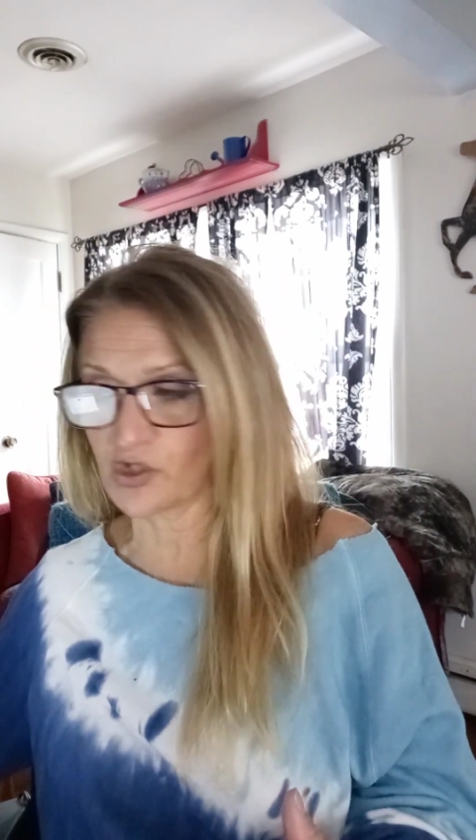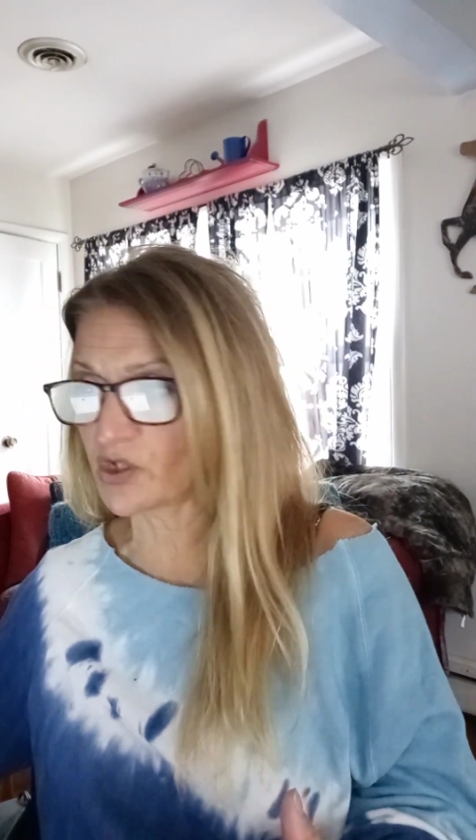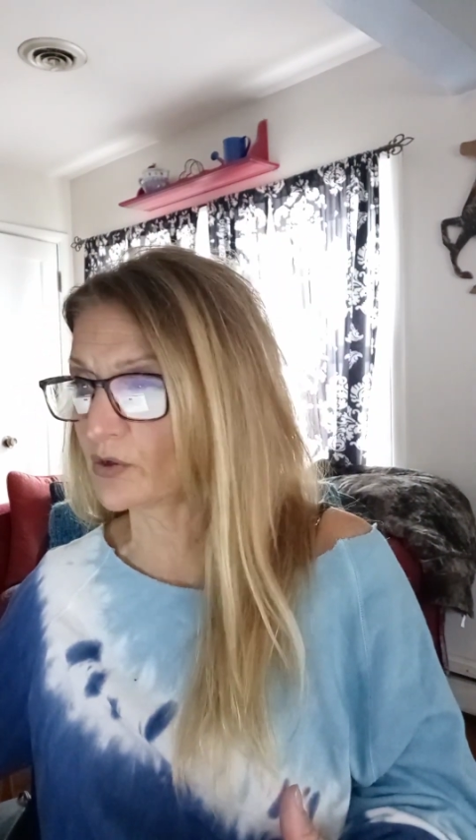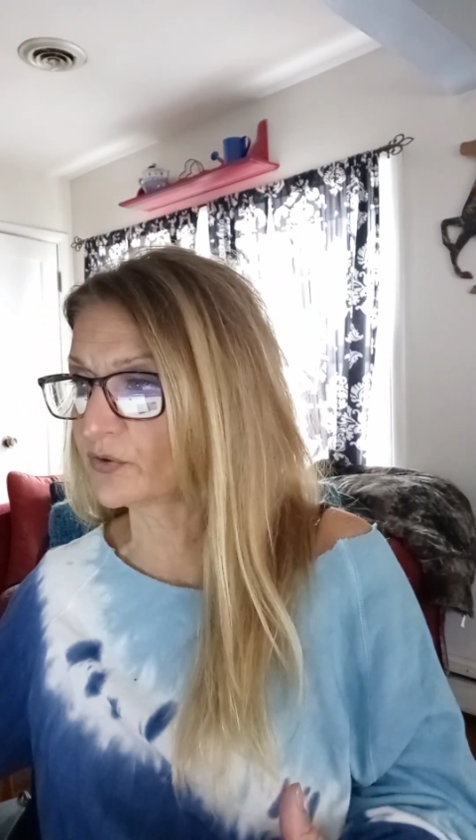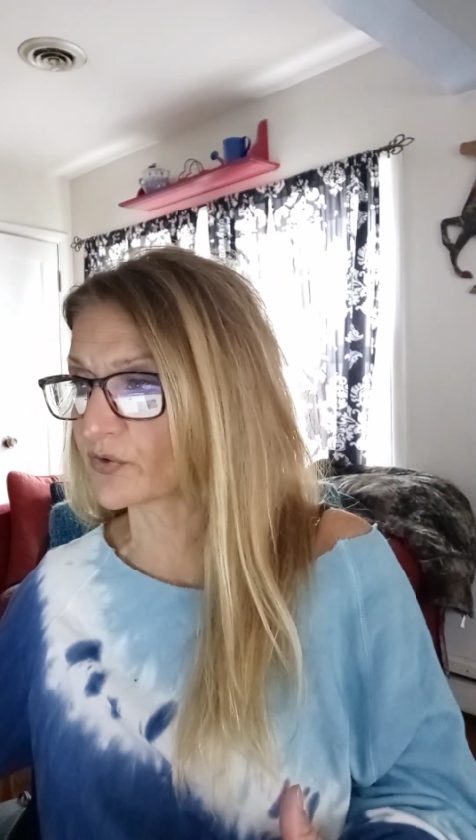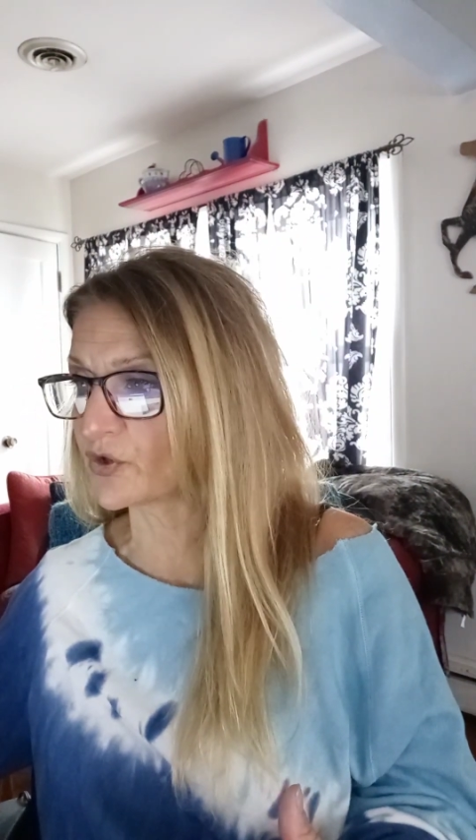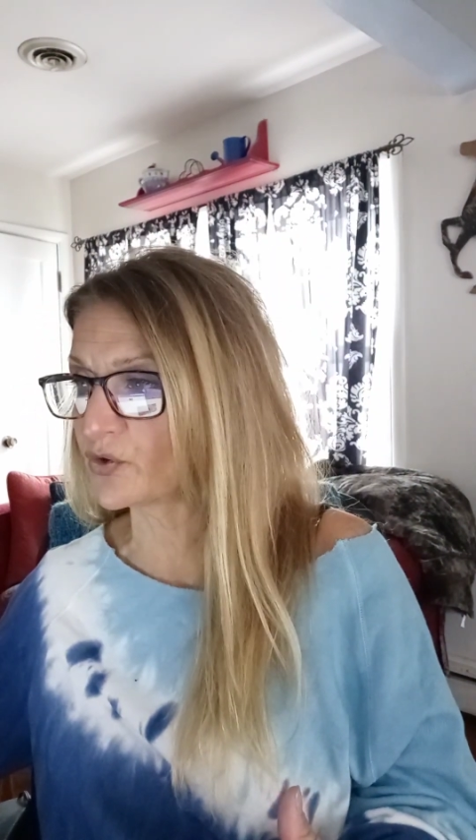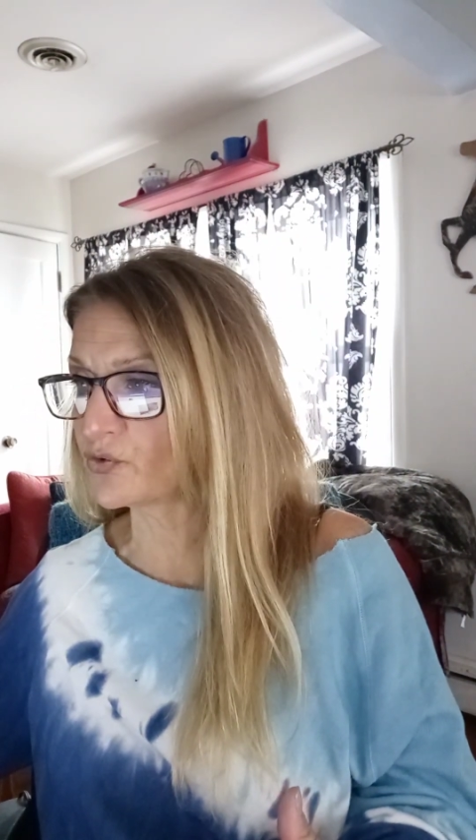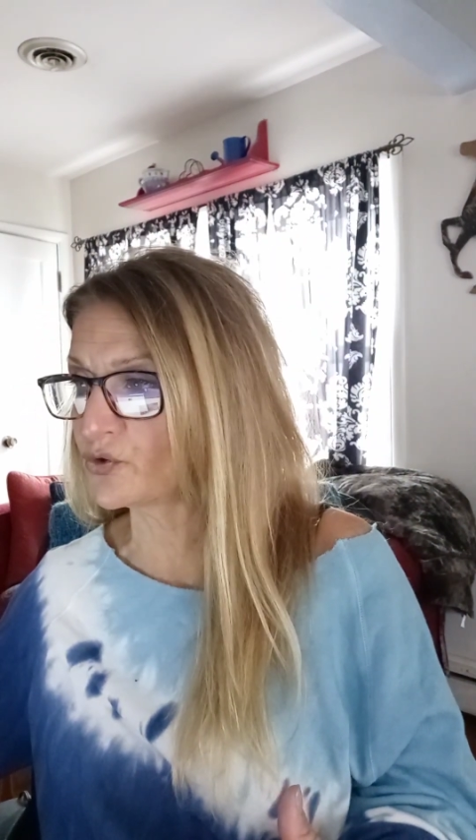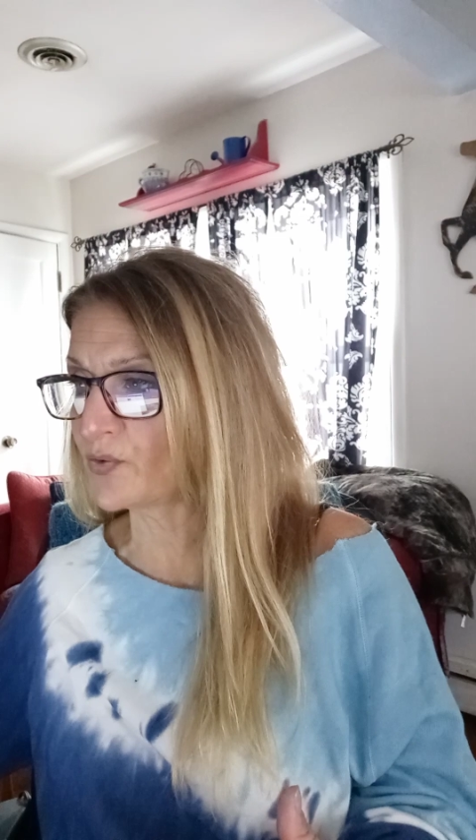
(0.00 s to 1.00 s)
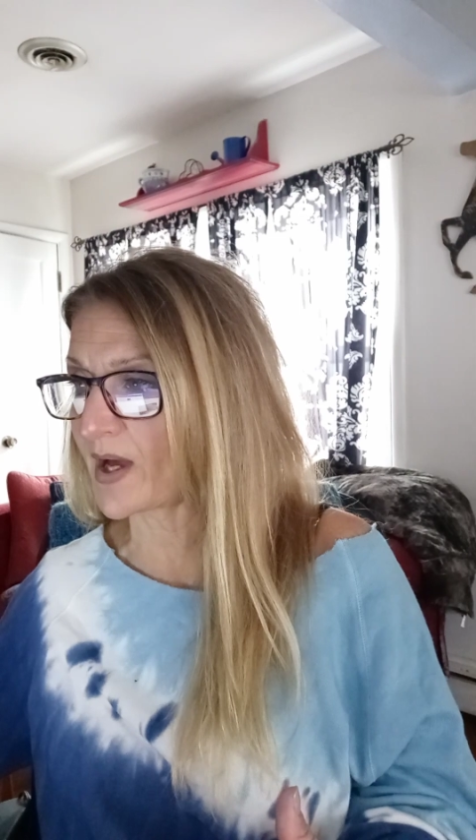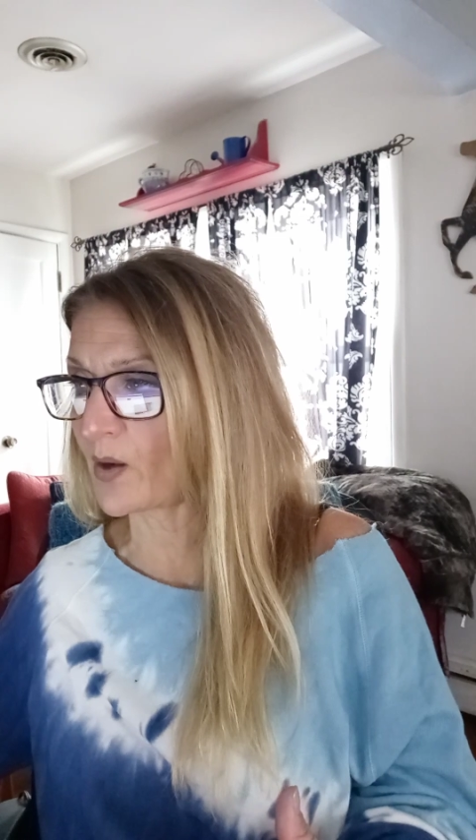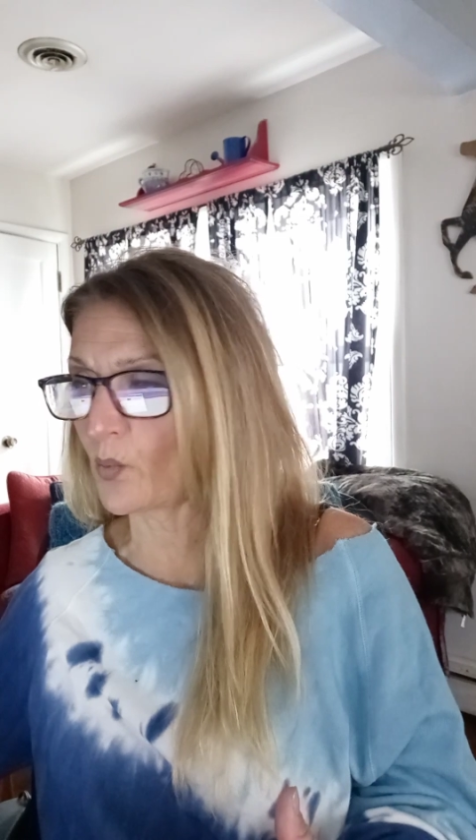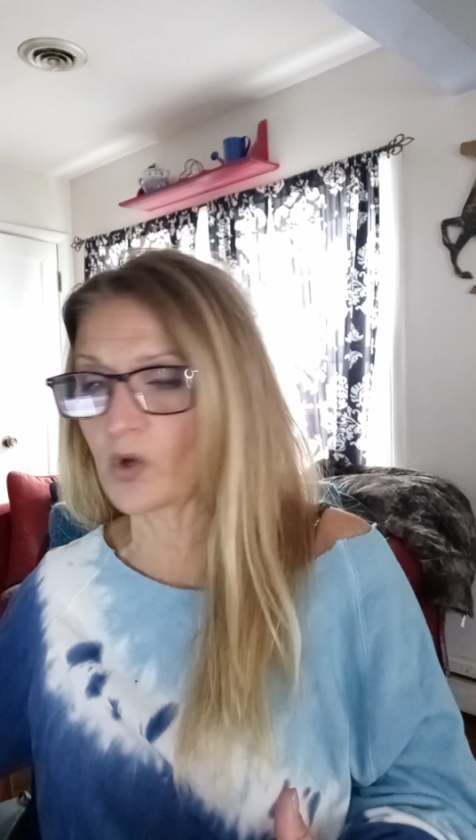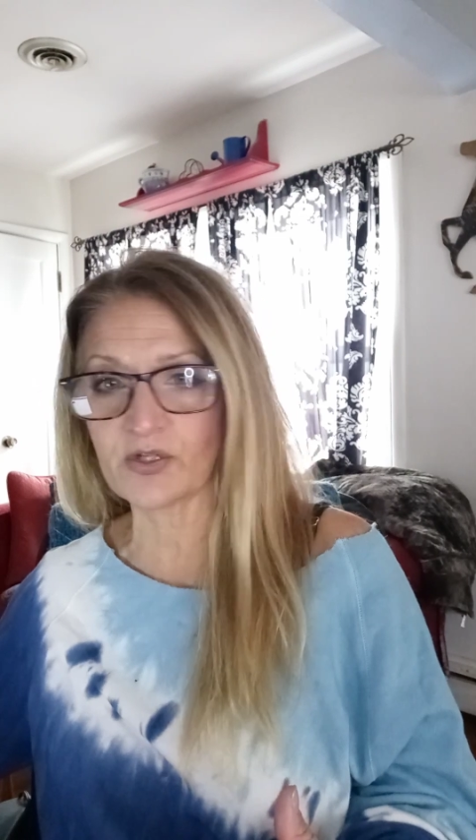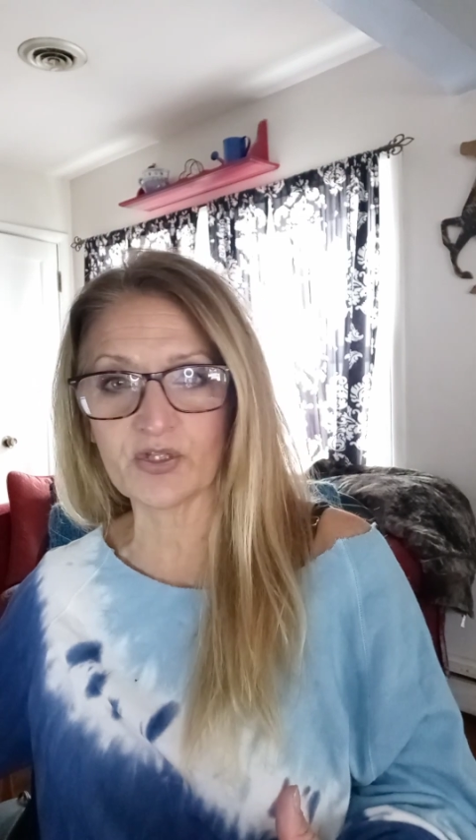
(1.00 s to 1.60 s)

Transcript: children who do not want